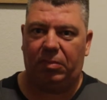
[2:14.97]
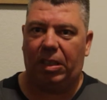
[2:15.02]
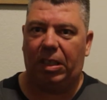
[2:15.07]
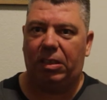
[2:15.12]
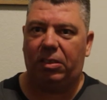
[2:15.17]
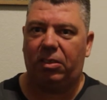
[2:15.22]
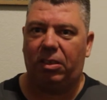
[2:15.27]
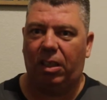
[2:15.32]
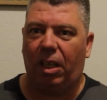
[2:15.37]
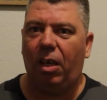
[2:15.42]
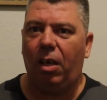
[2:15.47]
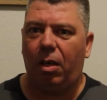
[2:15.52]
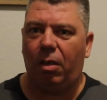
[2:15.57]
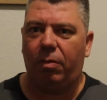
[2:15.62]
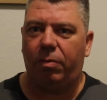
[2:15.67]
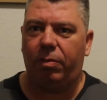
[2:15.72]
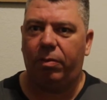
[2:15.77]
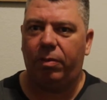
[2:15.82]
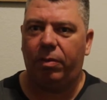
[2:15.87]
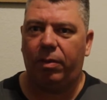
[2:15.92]
it's
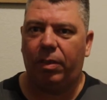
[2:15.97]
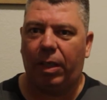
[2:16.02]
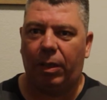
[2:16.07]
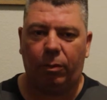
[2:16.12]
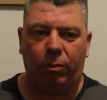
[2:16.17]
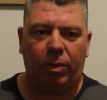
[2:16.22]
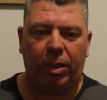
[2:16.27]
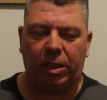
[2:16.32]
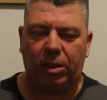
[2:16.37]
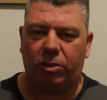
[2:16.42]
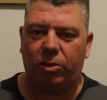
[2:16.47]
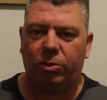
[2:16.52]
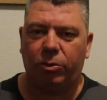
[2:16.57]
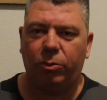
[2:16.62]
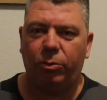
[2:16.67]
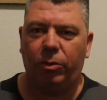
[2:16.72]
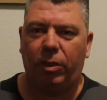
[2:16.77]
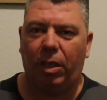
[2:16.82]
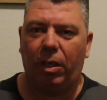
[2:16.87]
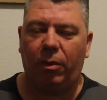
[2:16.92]
love. And when it's
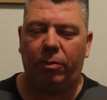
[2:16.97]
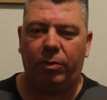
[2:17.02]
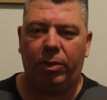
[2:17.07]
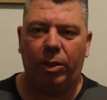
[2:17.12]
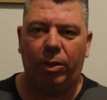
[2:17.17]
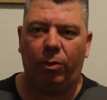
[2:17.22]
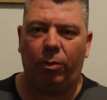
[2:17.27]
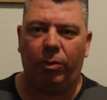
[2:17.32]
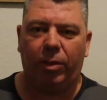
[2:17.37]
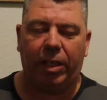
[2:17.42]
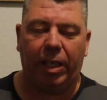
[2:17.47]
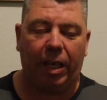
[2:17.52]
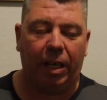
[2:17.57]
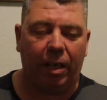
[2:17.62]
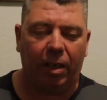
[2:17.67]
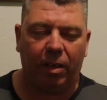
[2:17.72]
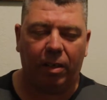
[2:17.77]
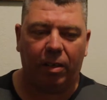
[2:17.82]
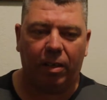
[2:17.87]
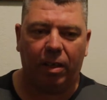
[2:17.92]
true love, you don't
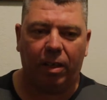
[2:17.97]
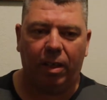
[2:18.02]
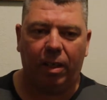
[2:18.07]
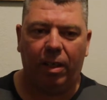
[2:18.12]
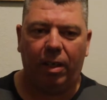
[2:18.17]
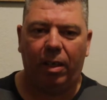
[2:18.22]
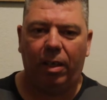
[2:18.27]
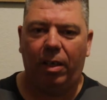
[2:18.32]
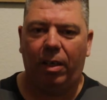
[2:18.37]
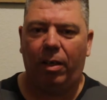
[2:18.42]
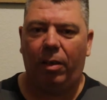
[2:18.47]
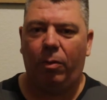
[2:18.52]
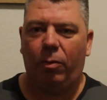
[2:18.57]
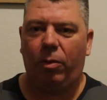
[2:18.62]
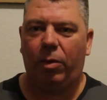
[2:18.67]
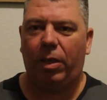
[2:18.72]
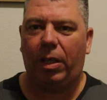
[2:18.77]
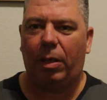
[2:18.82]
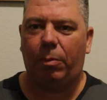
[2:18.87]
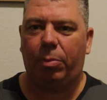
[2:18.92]
care
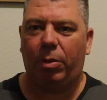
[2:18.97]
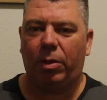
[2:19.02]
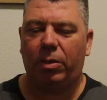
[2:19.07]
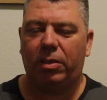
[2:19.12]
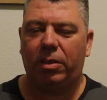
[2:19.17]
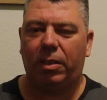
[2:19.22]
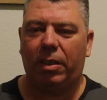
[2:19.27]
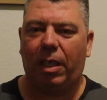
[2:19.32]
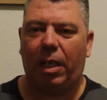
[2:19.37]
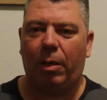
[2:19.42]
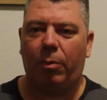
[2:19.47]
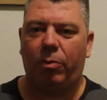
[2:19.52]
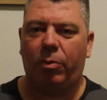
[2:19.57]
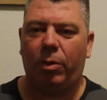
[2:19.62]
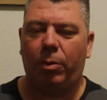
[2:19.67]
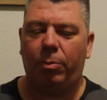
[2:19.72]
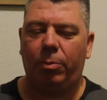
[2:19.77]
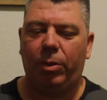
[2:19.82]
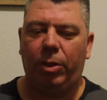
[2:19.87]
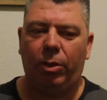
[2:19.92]
where that person came
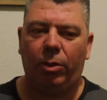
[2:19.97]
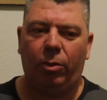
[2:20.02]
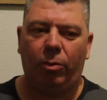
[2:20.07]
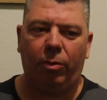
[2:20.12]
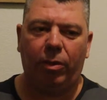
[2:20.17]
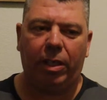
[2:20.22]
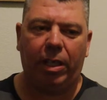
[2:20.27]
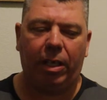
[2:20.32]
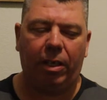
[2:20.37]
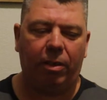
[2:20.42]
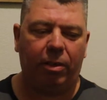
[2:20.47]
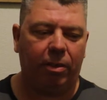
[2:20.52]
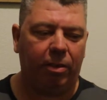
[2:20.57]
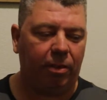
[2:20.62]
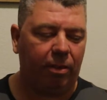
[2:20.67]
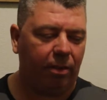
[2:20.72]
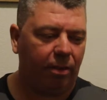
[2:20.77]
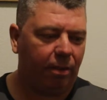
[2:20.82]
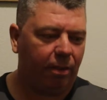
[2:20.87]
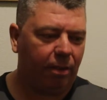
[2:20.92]
from. You don't care,
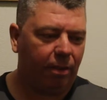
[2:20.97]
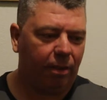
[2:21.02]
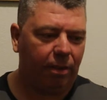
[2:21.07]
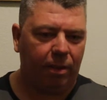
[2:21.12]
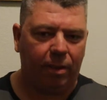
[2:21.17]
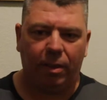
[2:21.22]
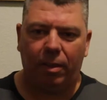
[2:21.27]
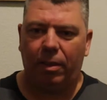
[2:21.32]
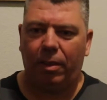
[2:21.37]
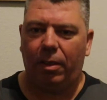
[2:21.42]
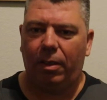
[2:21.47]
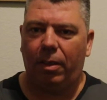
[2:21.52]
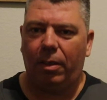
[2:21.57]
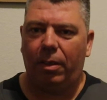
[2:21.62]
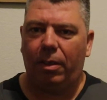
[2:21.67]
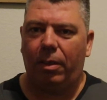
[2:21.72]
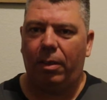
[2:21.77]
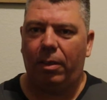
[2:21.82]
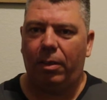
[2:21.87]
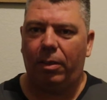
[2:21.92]

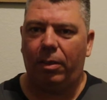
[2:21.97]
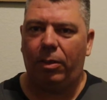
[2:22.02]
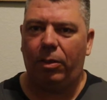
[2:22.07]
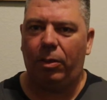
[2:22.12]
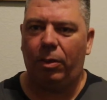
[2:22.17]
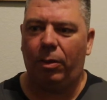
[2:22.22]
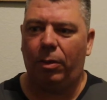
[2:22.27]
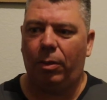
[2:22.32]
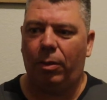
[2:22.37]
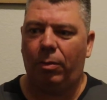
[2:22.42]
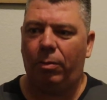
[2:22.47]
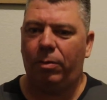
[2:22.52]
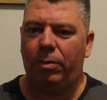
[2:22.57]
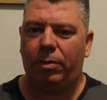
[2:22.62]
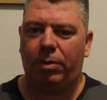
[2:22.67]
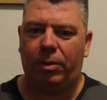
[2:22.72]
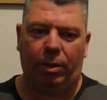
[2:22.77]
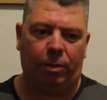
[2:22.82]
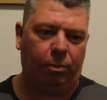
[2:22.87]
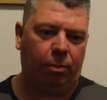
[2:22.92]

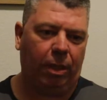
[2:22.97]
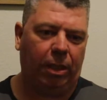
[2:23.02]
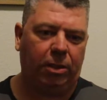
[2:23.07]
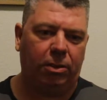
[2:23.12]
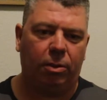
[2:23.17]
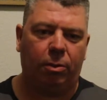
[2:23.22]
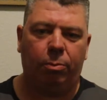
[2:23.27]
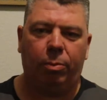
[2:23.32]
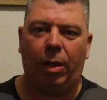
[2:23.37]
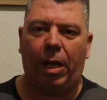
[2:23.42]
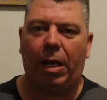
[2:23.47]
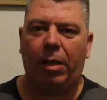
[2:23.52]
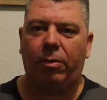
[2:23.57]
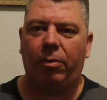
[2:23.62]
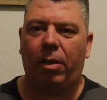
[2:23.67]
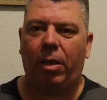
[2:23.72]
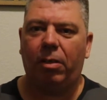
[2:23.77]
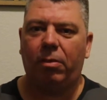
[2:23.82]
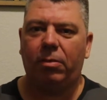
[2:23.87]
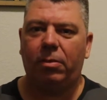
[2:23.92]
their racial
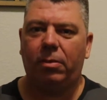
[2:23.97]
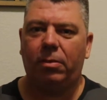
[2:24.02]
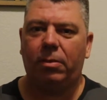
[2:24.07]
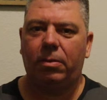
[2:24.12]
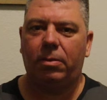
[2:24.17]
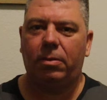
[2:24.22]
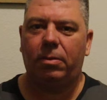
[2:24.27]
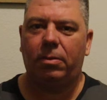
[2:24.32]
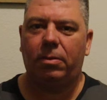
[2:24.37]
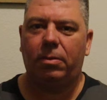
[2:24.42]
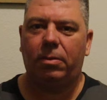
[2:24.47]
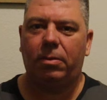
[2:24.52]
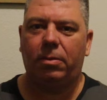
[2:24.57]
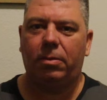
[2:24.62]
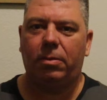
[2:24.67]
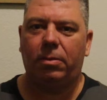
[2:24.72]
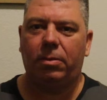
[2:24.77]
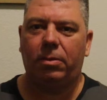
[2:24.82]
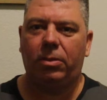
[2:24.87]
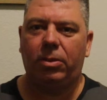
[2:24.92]
background.
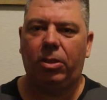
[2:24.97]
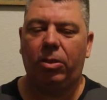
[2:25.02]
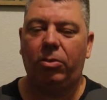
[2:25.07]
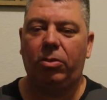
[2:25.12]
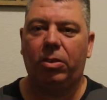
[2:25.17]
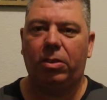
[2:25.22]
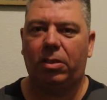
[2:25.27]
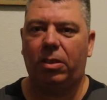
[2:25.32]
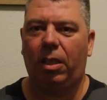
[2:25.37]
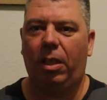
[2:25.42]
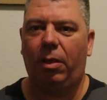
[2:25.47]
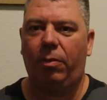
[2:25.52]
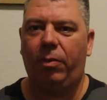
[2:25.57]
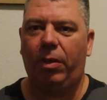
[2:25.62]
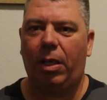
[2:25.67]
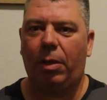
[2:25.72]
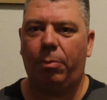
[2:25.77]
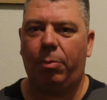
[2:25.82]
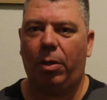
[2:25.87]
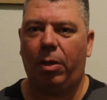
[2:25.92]
You just love
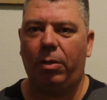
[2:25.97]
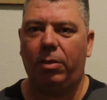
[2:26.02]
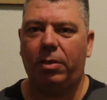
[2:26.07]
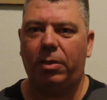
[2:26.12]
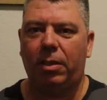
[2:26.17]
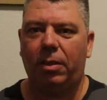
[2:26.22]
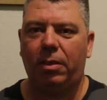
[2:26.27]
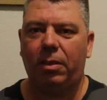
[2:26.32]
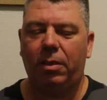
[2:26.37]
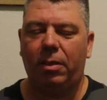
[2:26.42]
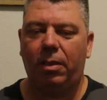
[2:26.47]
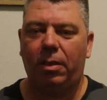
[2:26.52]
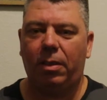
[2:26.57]
that person